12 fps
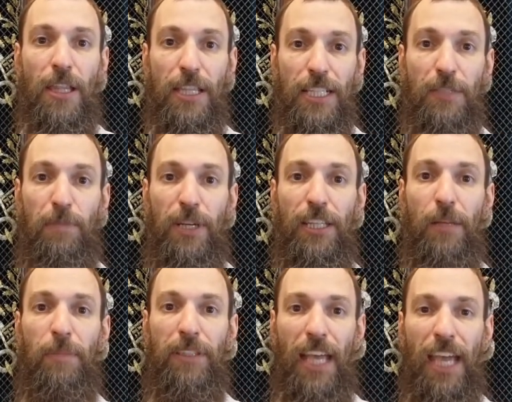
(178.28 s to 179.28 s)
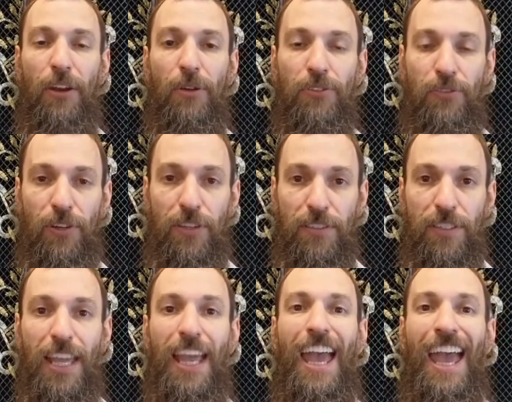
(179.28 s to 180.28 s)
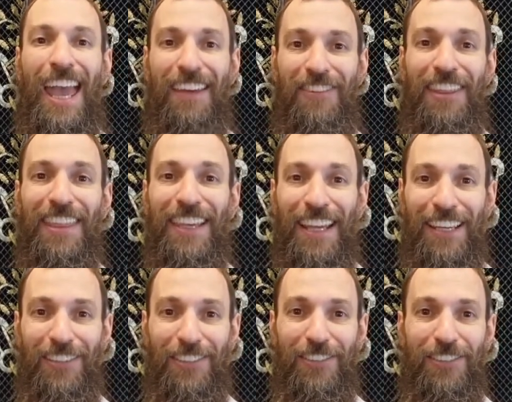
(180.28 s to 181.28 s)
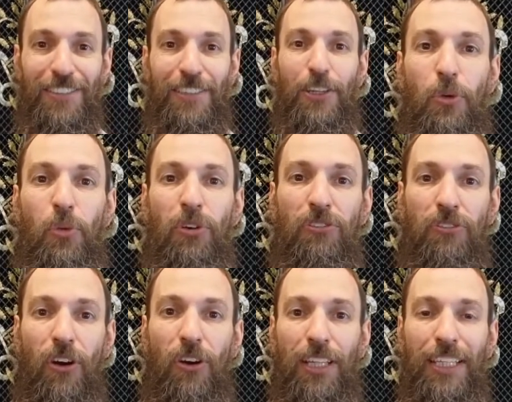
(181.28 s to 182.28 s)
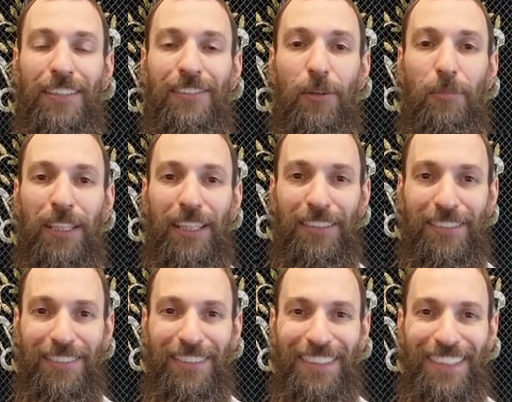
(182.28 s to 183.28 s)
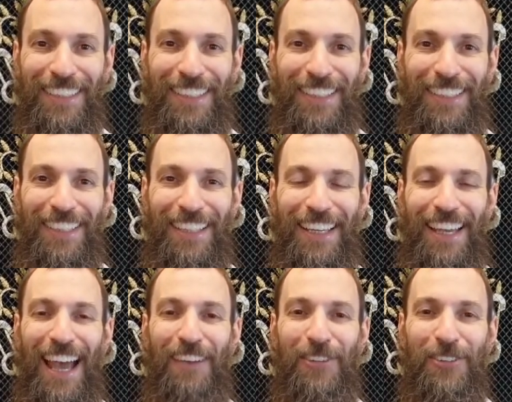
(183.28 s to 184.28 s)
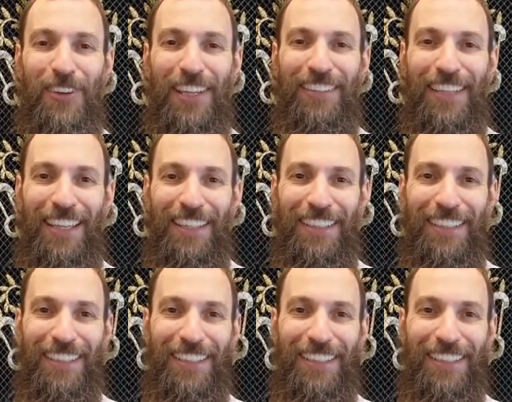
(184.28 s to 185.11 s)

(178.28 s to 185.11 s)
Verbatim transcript: let's put in the potatoes first. Everything else will fall into place. Have a great day.